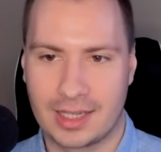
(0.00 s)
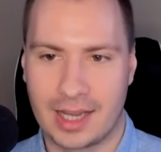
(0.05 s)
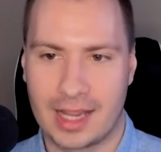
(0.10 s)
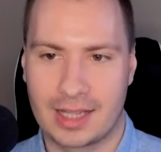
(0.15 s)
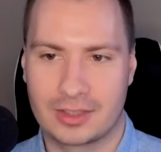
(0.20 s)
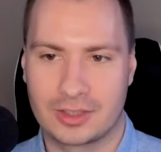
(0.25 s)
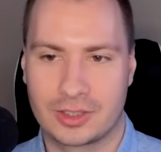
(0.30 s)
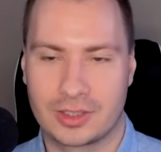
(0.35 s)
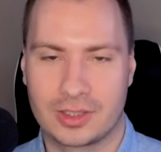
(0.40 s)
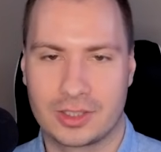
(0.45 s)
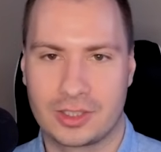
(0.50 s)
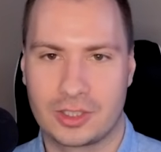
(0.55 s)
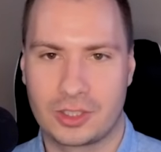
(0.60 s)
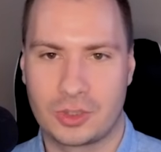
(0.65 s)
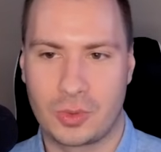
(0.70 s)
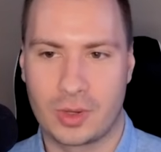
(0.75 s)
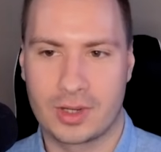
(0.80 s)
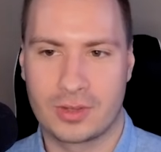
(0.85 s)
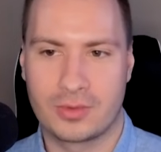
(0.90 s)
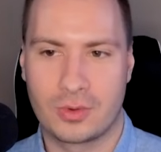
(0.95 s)
And so this is
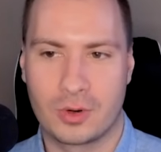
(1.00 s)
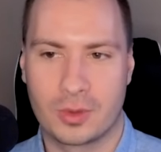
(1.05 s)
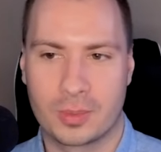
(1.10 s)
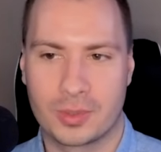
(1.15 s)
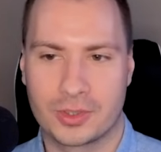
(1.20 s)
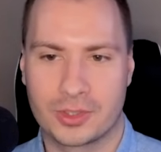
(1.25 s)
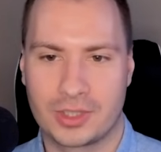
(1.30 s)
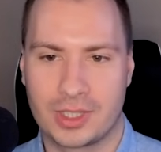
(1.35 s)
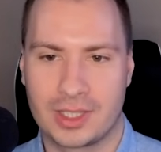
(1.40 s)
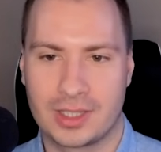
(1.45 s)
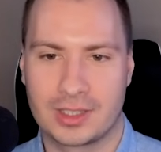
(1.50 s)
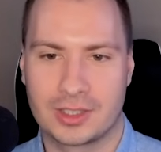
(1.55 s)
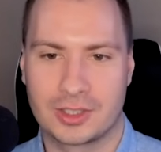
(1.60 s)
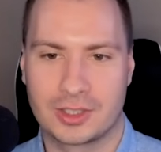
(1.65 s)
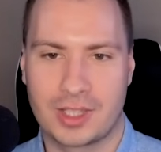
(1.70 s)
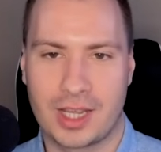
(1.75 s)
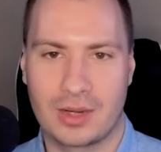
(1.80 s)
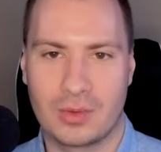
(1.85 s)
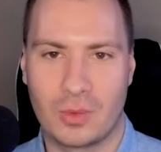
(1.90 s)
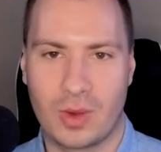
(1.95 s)
24% of the
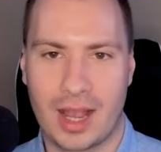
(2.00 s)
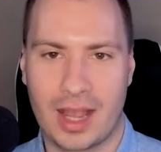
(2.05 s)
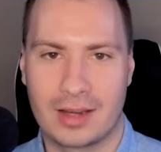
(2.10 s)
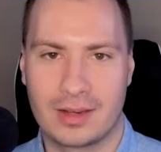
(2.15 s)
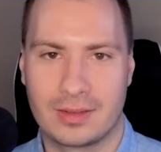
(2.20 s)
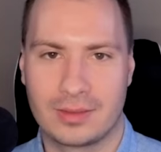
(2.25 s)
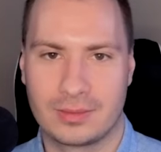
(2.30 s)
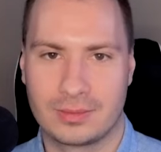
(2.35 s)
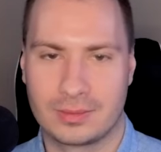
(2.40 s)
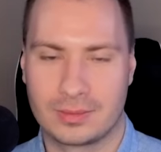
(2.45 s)
statewide